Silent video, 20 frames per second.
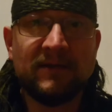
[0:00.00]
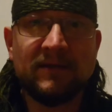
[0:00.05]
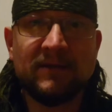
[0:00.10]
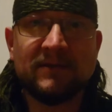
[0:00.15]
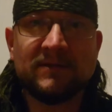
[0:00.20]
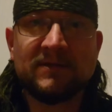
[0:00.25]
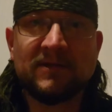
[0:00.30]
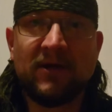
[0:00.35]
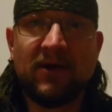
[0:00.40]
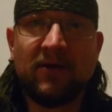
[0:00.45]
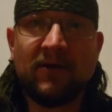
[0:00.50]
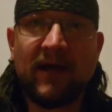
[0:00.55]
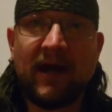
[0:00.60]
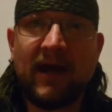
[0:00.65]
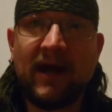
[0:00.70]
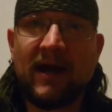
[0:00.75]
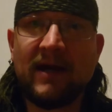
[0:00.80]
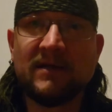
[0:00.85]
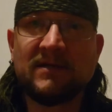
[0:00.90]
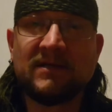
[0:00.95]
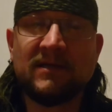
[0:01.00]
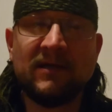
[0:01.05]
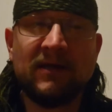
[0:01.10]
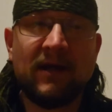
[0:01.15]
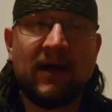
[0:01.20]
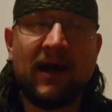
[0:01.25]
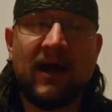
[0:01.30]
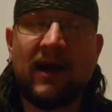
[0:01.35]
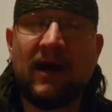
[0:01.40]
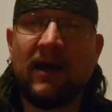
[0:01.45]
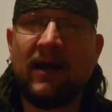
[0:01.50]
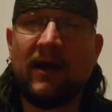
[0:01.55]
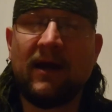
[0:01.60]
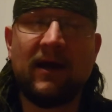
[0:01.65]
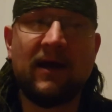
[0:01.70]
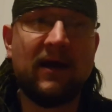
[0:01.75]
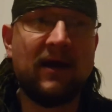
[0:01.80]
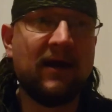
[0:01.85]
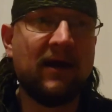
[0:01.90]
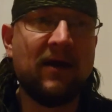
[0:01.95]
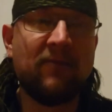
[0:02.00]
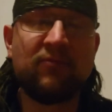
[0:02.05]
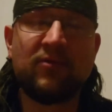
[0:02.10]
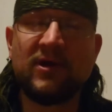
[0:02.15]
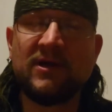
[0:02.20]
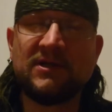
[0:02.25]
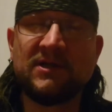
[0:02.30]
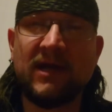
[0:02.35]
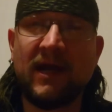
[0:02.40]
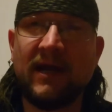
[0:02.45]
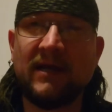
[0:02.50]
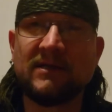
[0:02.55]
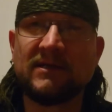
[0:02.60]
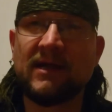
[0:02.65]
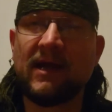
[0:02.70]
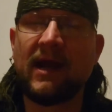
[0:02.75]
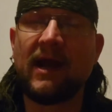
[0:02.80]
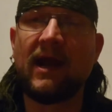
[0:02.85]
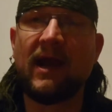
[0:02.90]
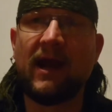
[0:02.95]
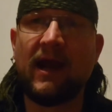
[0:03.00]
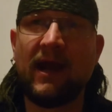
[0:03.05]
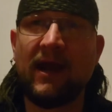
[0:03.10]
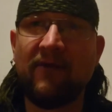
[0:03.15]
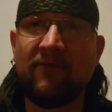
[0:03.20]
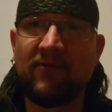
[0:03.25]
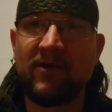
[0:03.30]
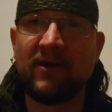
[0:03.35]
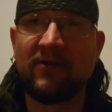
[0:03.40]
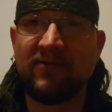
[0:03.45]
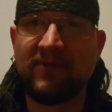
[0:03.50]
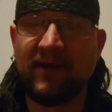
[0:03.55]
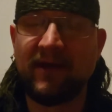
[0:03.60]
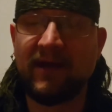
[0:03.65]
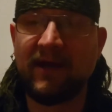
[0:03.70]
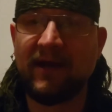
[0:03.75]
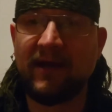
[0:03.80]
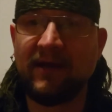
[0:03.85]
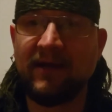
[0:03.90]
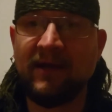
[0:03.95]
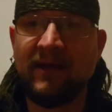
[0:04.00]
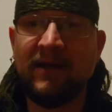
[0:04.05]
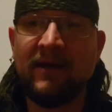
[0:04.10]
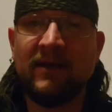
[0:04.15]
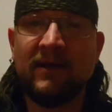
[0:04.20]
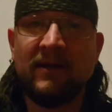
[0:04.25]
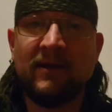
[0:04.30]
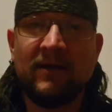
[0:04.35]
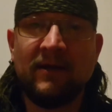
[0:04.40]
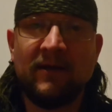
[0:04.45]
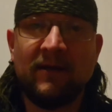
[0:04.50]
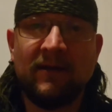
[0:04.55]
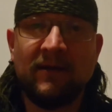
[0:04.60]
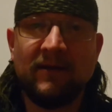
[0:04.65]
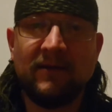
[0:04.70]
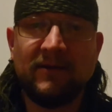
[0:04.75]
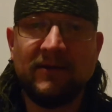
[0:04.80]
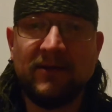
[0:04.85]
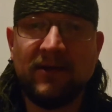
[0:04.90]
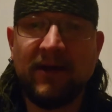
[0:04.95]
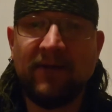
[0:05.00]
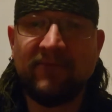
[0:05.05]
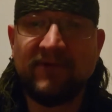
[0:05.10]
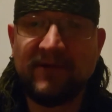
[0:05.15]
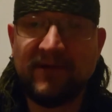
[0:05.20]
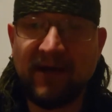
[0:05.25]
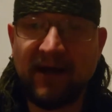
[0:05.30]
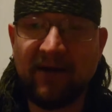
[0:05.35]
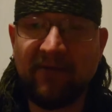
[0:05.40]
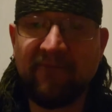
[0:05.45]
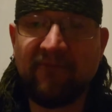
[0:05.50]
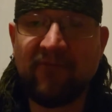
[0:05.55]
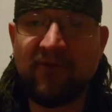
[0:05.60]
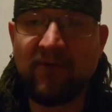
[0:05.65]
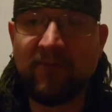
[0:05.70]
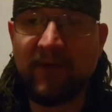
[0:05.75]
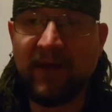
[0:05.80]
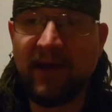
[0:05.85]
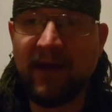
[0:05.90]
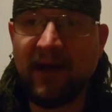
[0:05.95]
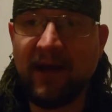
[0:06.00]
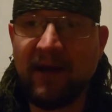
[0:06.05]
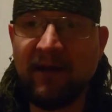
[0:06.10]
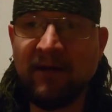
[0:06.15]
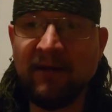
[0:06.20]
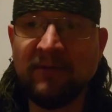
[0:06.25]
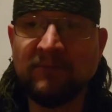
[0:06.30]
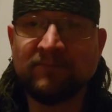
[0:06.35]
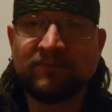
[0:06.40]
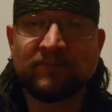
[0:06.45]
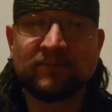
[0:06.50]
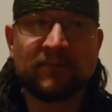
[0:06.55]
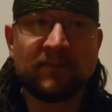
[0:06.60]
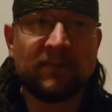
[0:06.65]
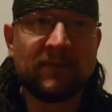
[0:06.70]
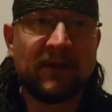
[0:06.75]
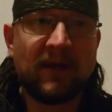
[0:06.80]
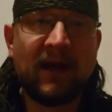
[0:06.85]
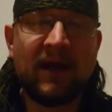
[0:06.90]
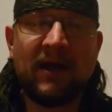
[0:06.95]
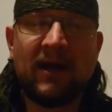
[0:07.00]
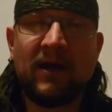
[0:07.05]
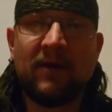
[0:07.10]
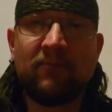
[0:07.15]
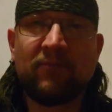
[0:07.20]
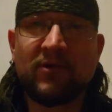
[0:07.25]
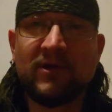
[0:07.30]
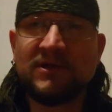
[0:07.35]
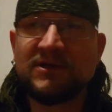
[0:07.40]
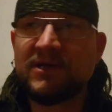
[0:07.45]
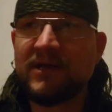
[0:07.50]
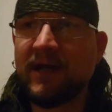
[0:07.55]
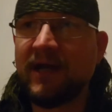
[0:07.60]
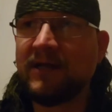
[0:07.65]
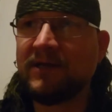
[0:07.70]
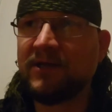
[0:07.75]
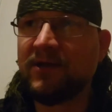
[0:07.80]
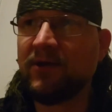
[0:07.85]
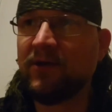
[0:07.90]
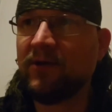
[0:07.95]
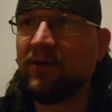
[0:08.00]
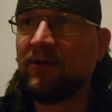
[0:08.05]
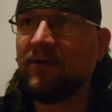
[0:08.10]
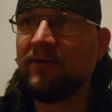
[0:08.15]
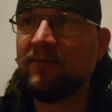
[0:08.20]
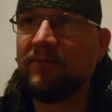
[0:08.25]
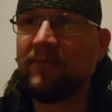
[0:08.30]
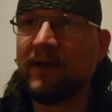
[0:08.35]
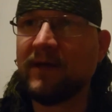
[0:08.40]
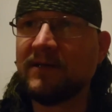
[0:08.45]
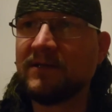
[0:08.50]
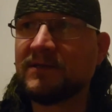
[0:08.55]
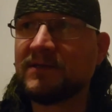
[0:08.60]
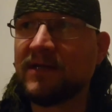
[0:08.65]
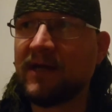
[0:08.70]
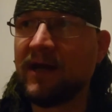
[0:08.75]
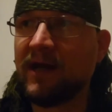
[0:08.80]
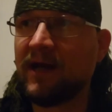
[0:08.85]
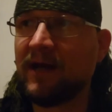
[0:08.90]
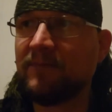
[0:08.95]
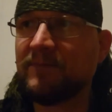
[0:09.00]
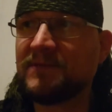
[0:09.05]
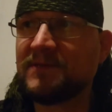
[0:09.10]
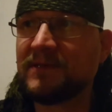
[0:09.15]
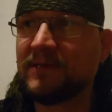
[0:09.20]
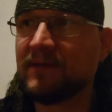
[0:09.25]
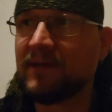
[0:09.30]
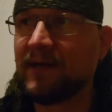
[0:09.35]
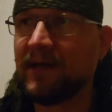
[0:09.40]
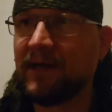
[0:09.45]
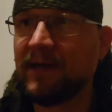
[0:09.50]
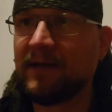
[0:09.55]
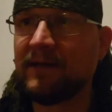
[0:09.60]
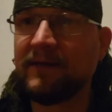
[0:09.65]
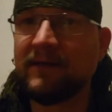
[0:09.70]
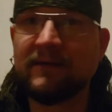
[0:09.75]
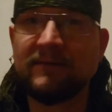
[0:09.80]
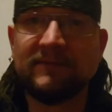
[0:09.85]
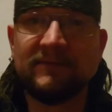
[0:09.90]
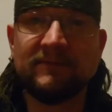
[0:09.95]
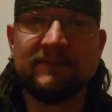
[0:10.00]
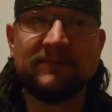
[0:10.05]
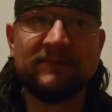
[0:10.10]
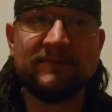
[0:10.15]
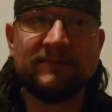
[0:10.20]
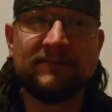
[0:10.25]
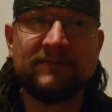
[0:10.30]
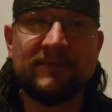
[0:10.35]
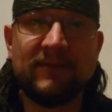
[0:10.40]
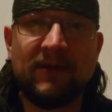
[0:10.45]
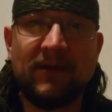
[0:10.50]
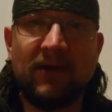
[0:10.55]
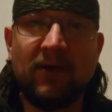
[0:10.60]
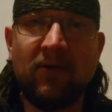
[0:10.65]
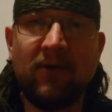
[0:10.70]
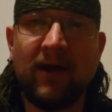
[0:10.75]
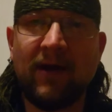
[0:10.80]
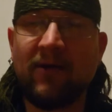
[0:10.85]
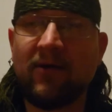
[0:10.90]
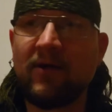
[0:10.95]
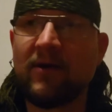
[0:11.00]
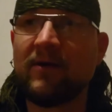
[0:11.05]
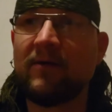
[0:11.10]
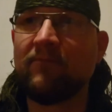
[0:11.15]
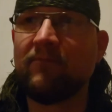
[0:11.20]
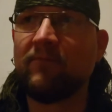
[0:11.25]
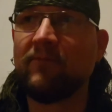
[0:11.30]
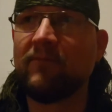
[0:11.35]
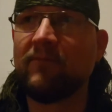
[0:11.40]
So guys, I appreciate everything you have done for me. I appreciate you, my subs, and you are